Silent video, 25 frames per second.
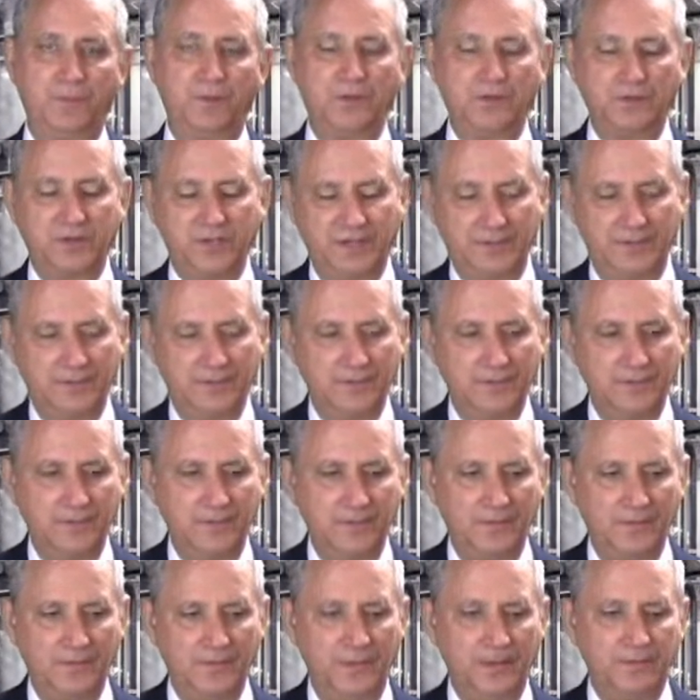Okay,
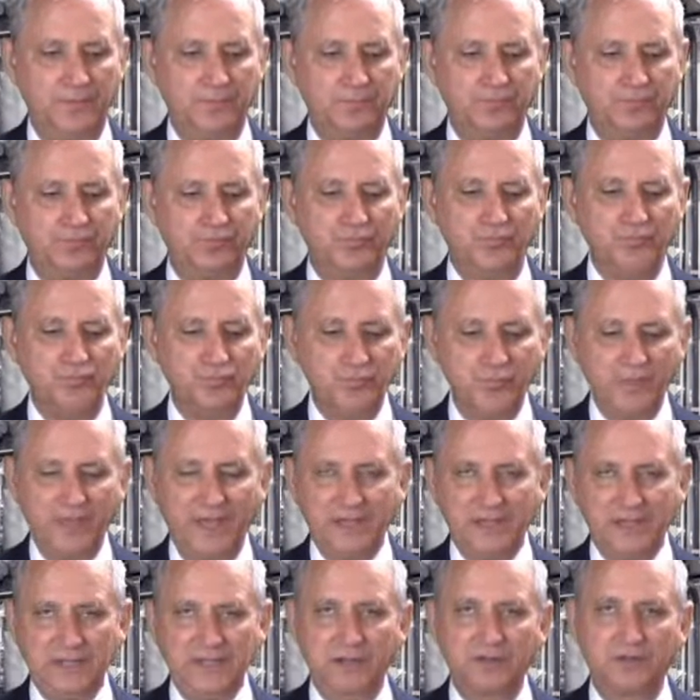
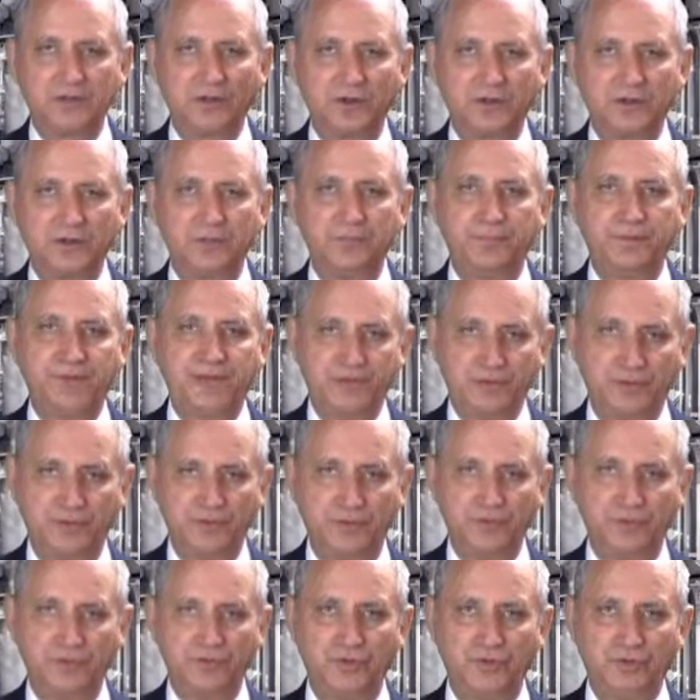many of our
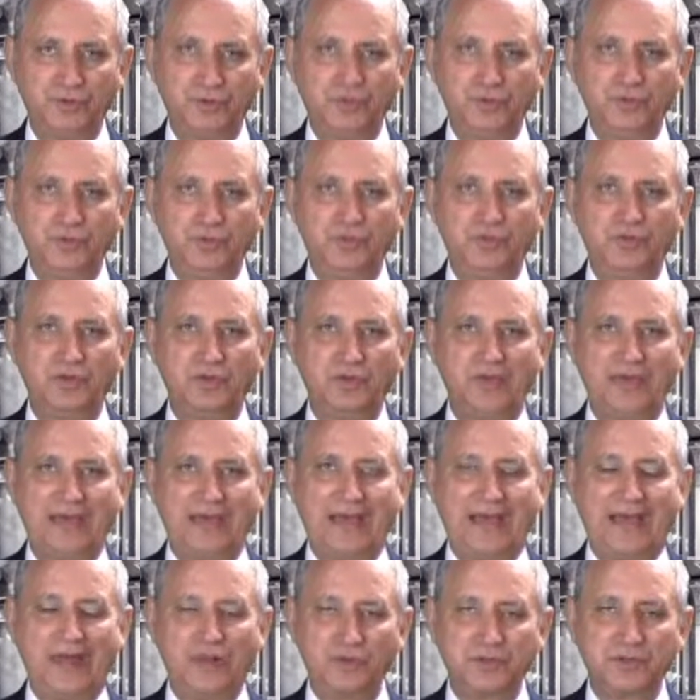competitors use
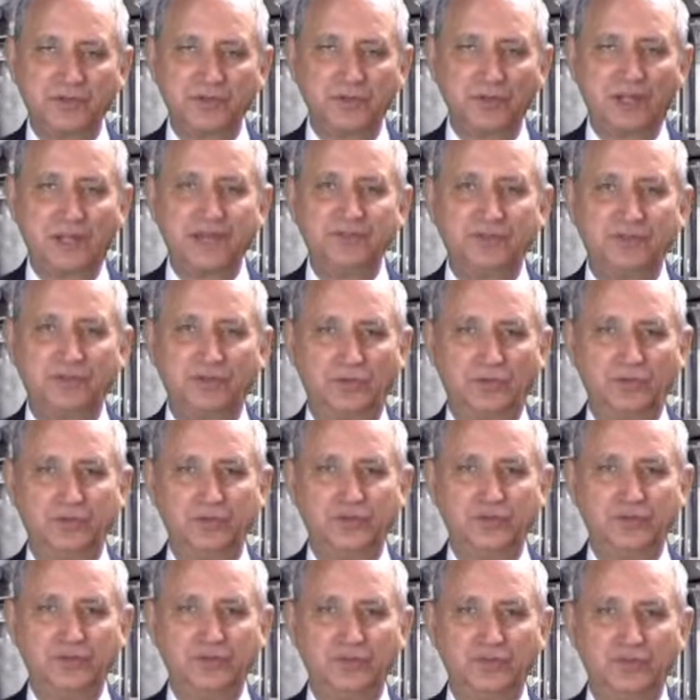alkali
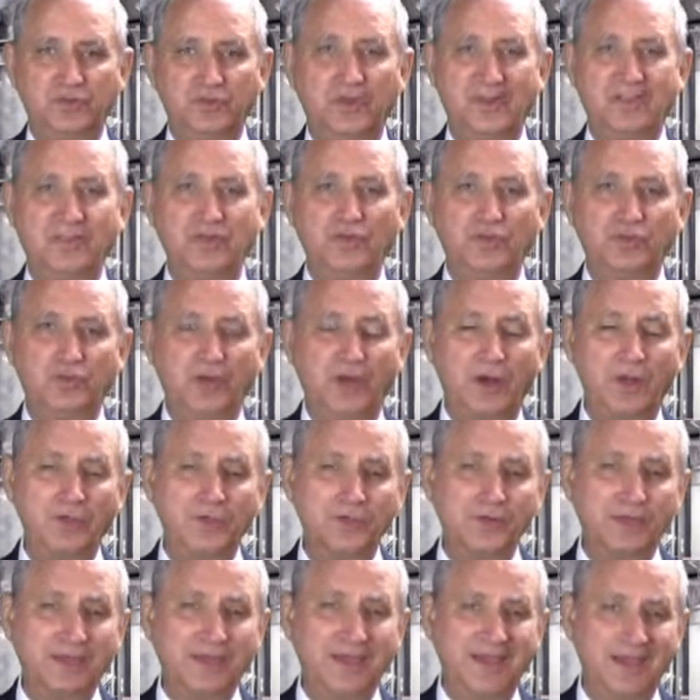solutions, use
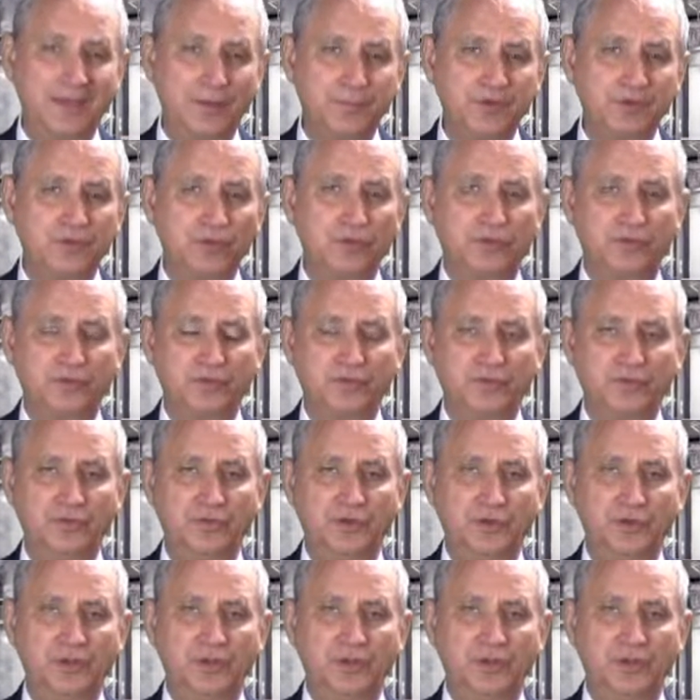other chemicals